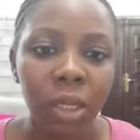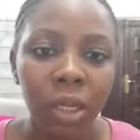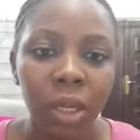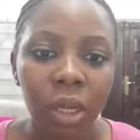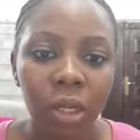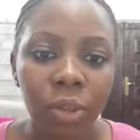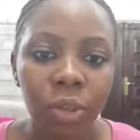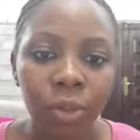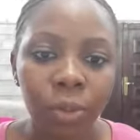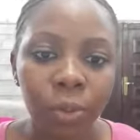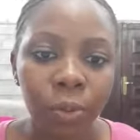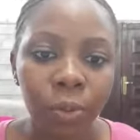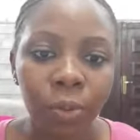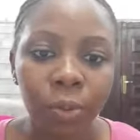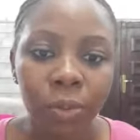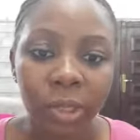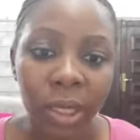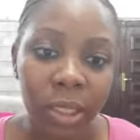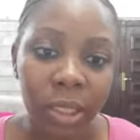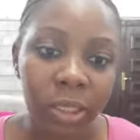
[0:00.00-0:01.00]
So
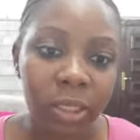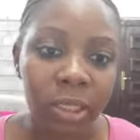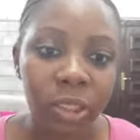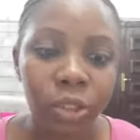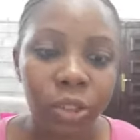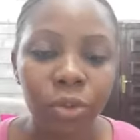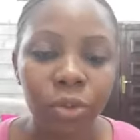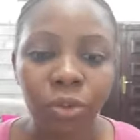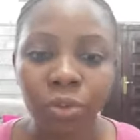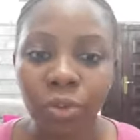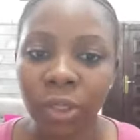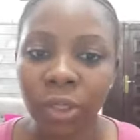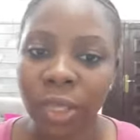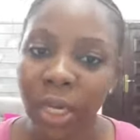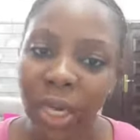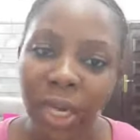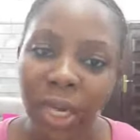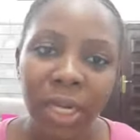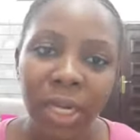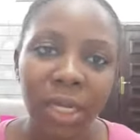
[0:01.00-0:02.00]
that's it. You run
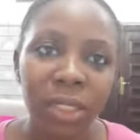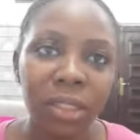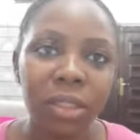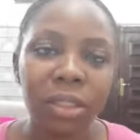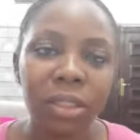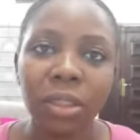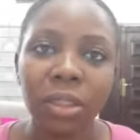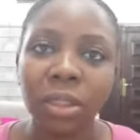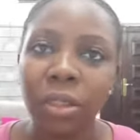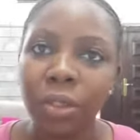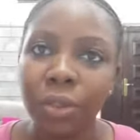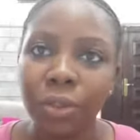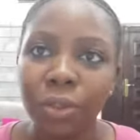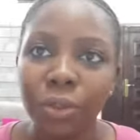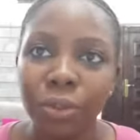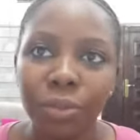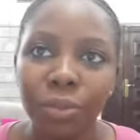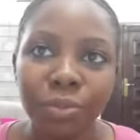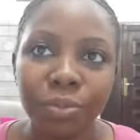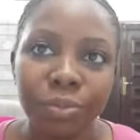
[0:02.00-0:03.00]
ads.
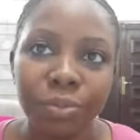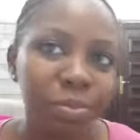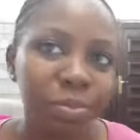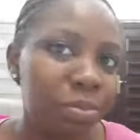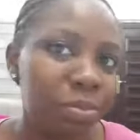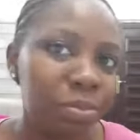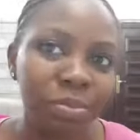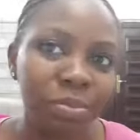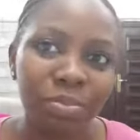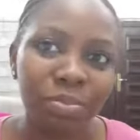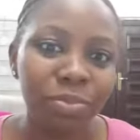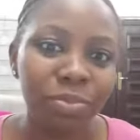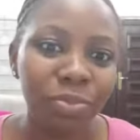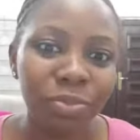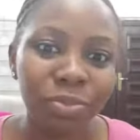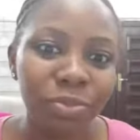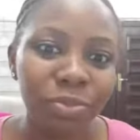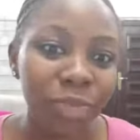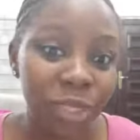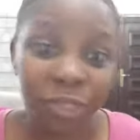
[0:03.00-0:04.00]

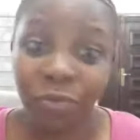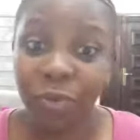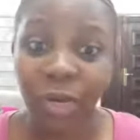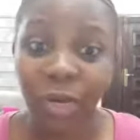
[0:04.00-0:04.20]
There are different